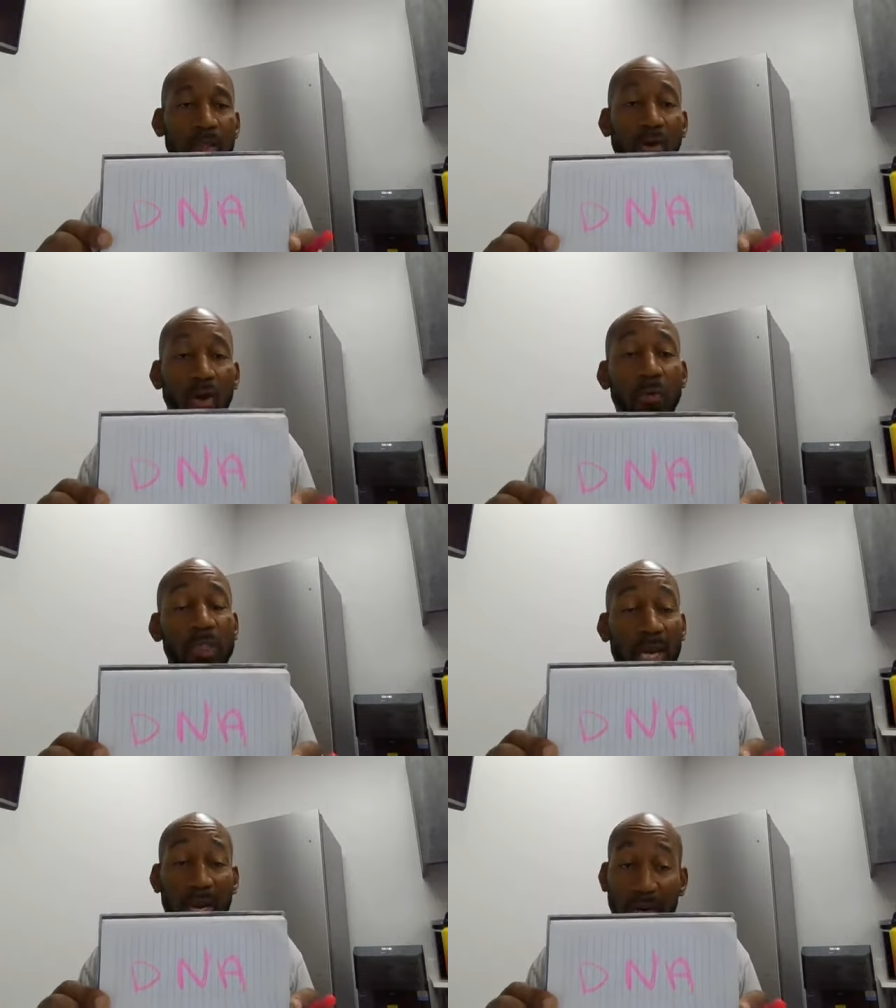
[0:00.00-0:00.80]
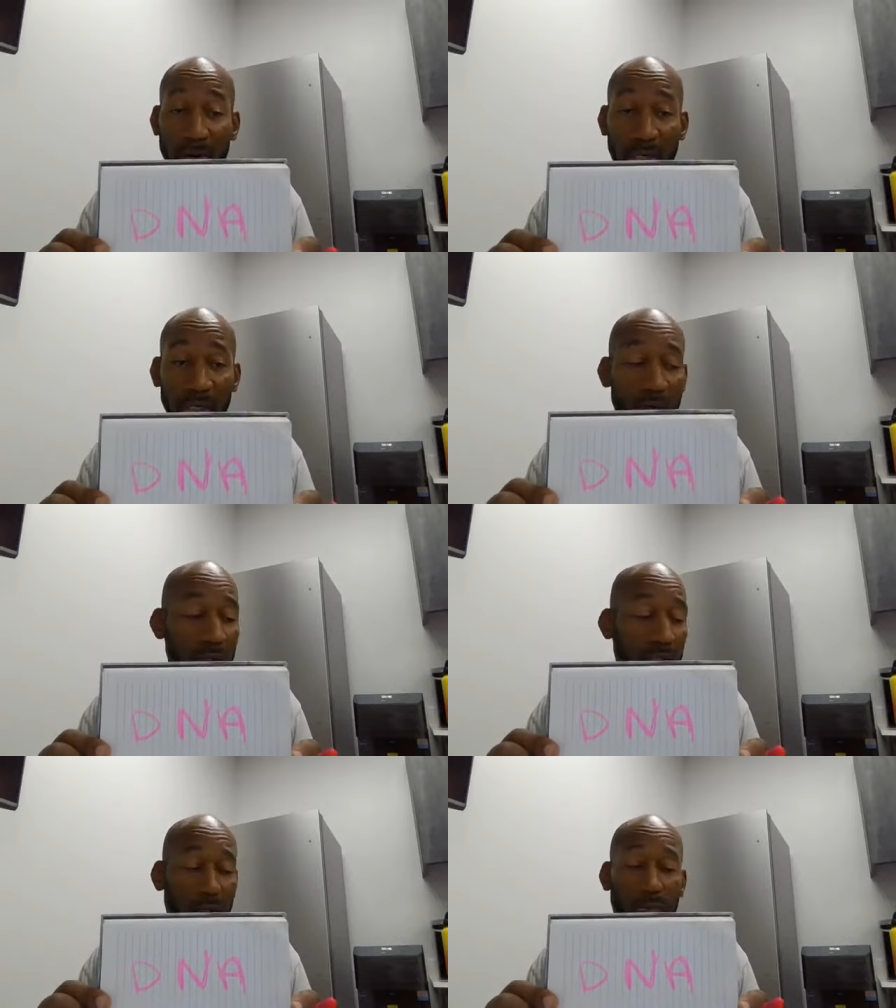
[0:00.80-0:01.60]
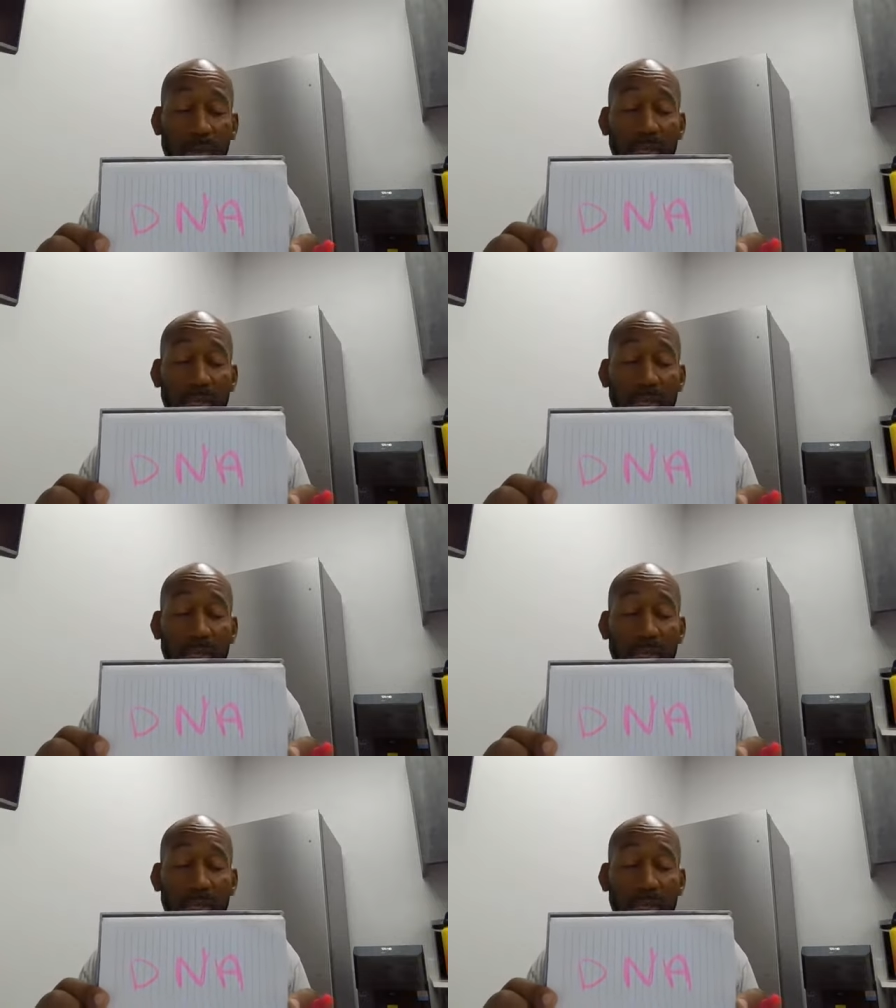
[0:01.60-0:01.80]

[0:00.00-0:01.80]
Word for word: Noah was angry. Noah, you know,